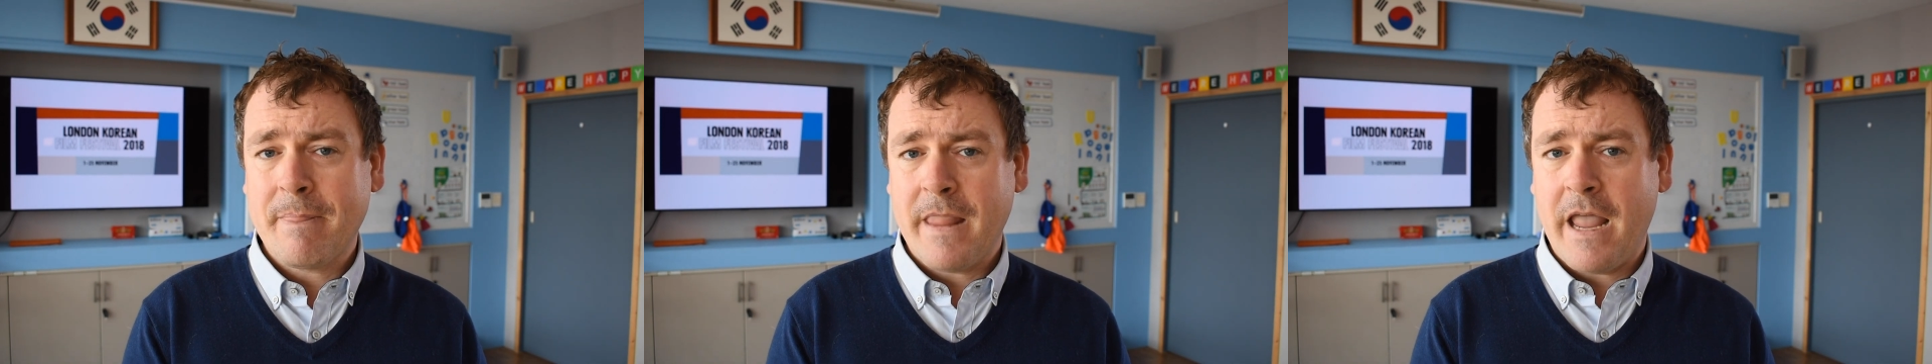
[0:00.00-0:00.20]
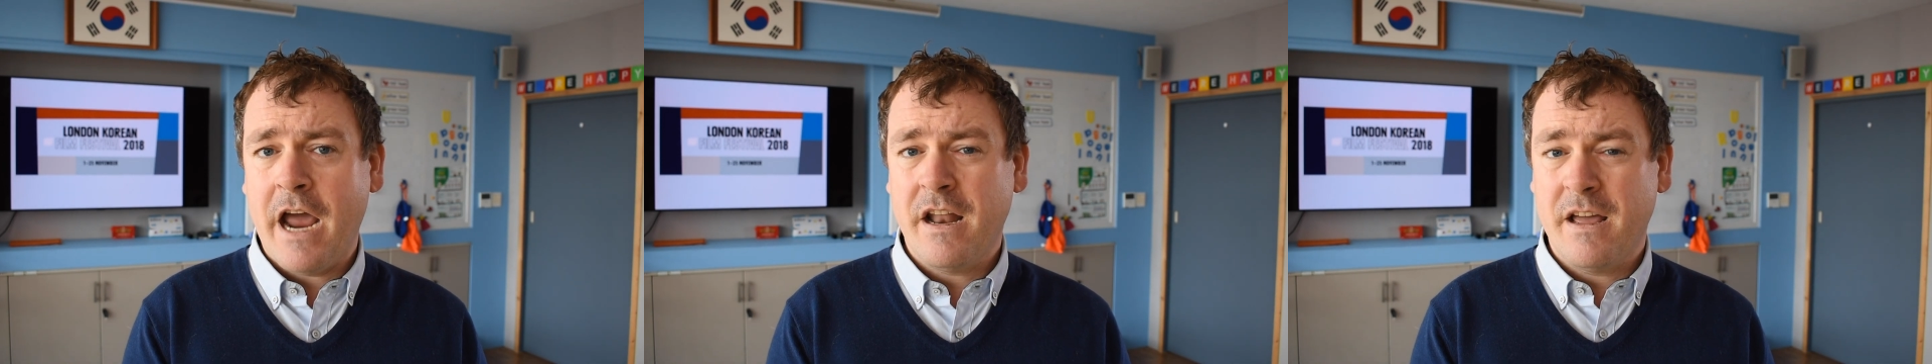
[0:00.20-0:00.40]

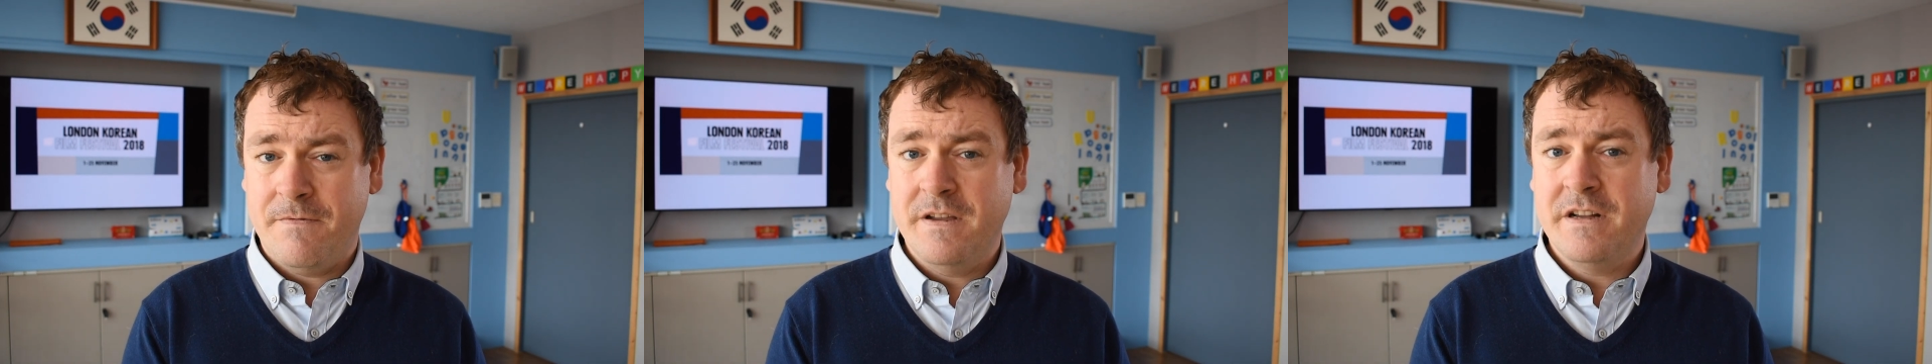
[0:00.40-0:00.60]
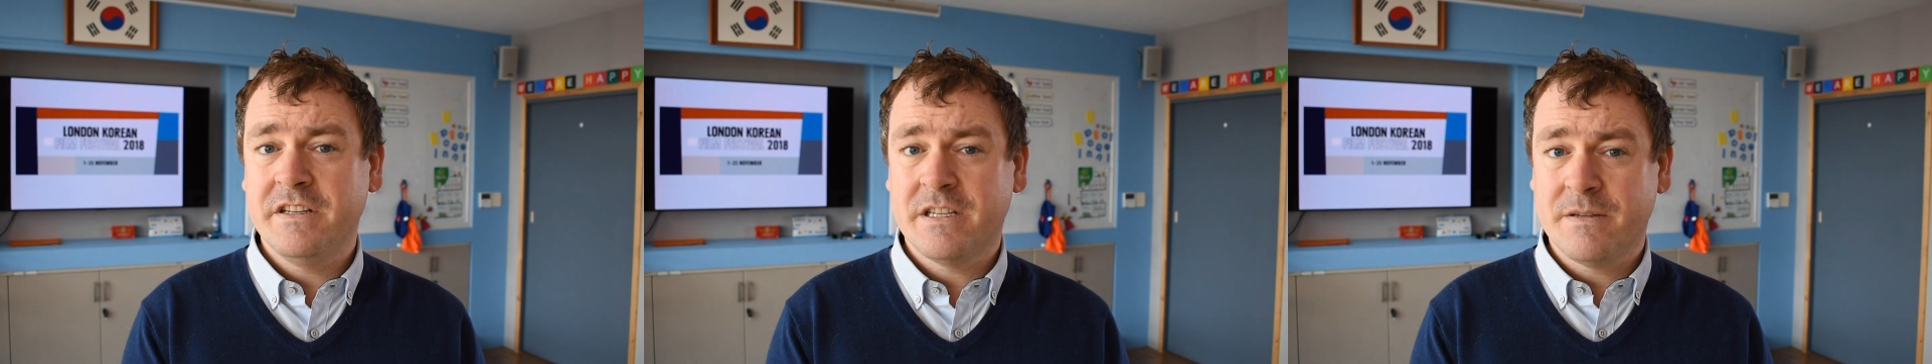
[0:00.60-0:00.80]
And I
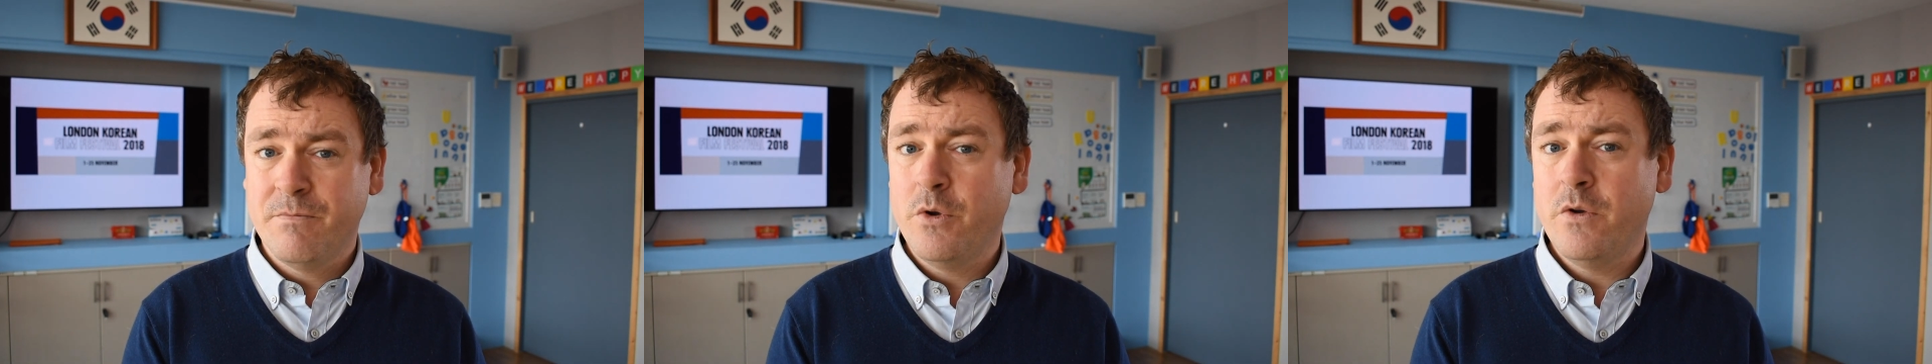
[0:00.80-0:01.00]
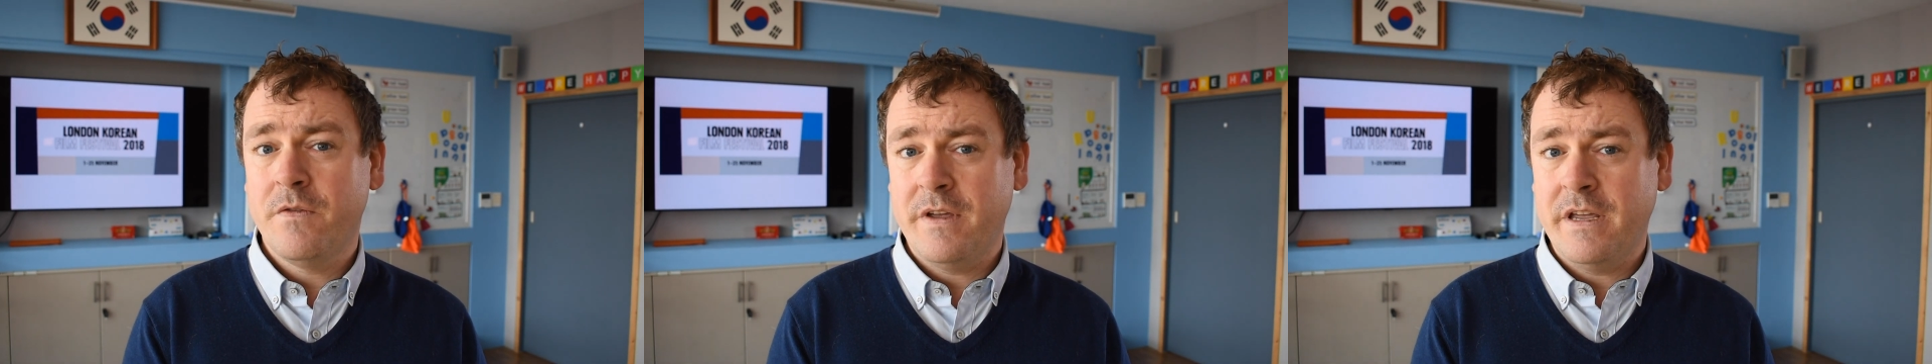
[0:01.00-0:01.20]
think this
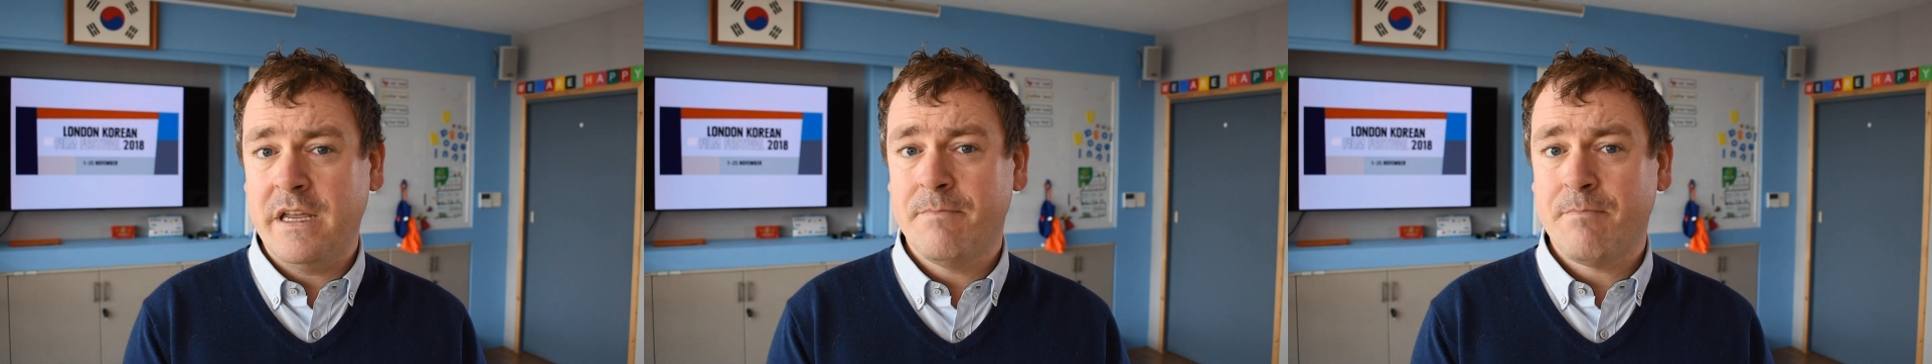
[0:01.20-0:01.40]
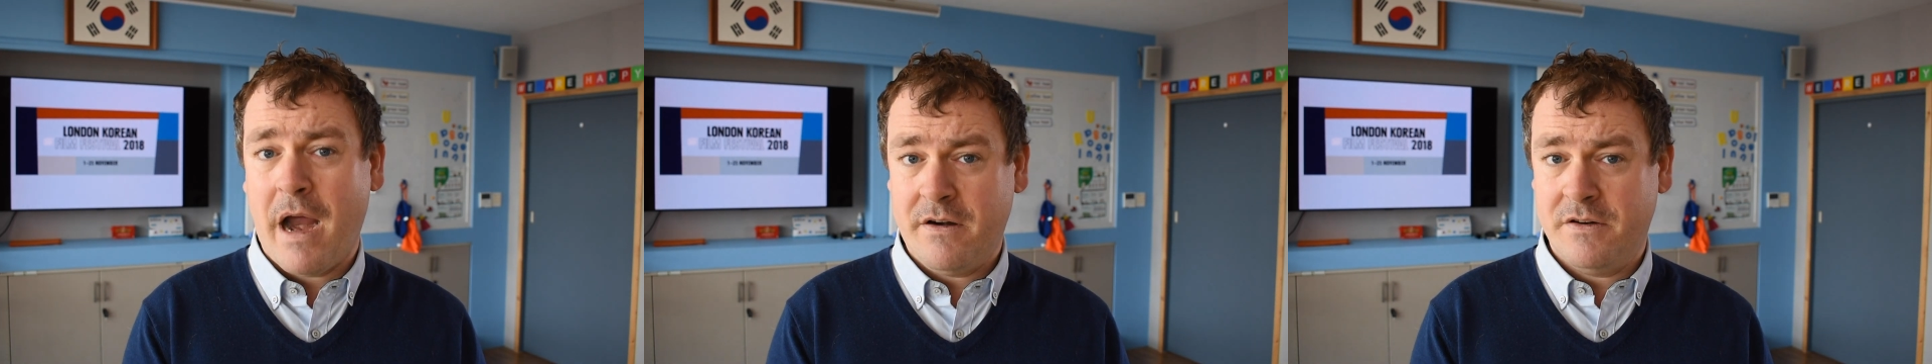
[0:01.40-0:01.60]

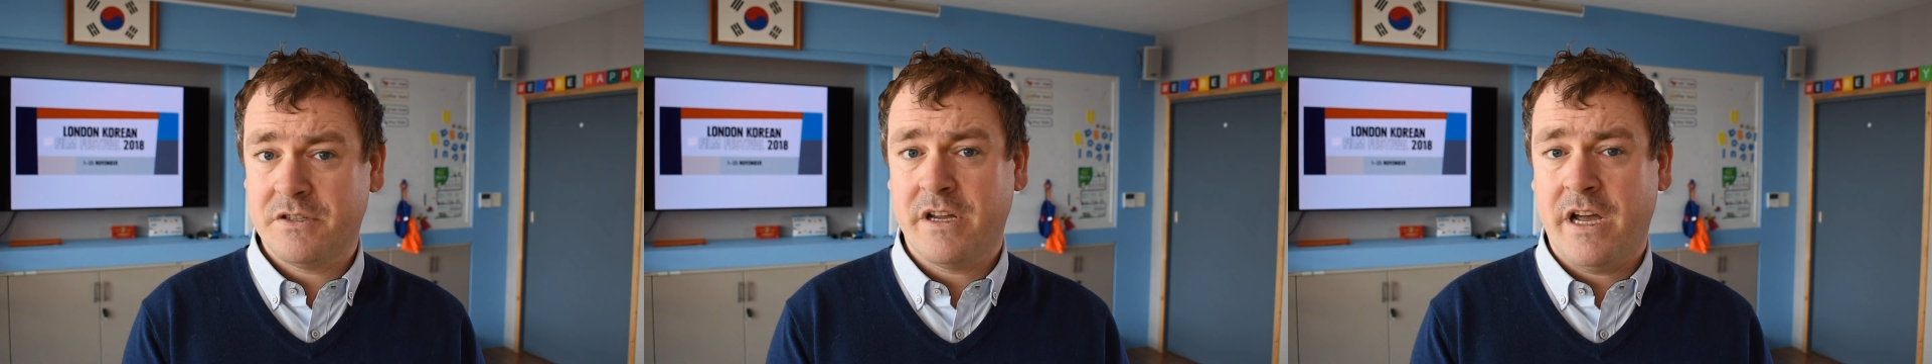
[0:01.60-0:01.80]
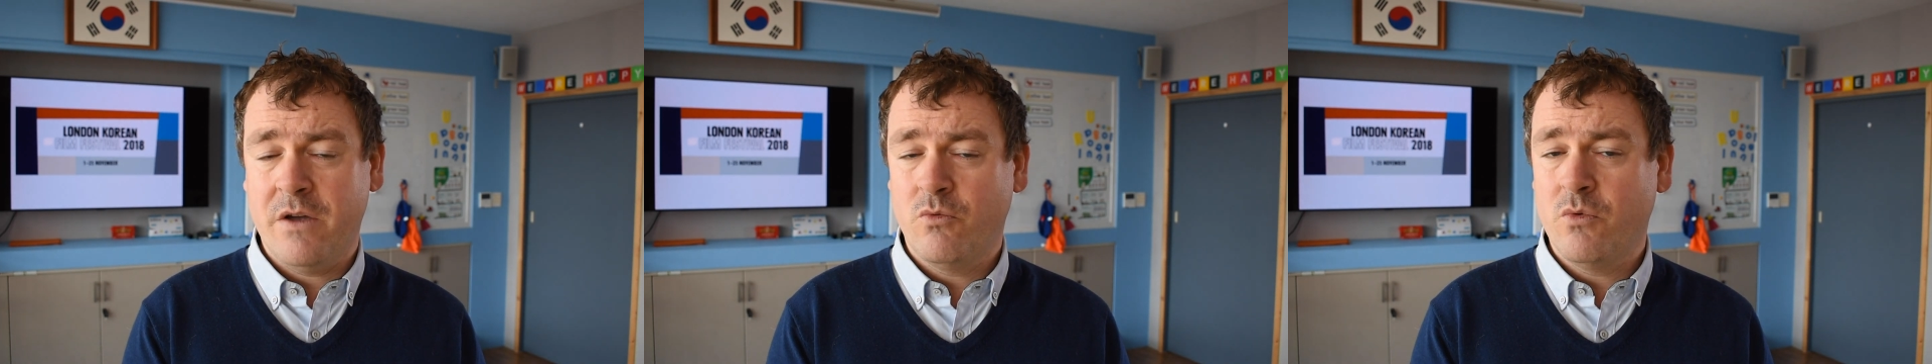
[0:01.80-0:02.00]
movie,
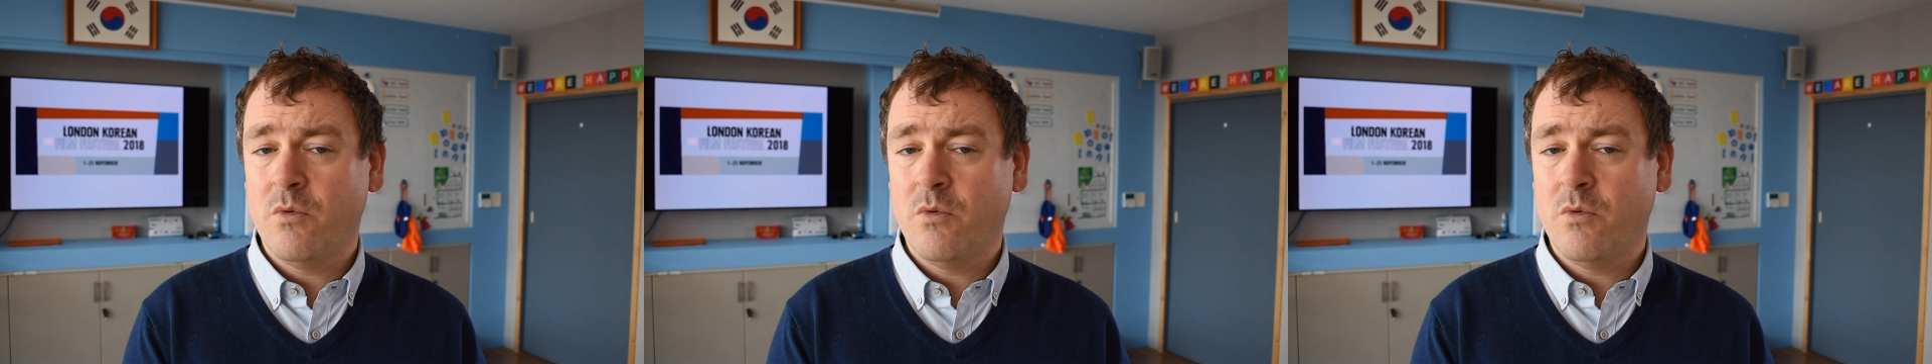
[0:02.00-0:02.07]
Parasite,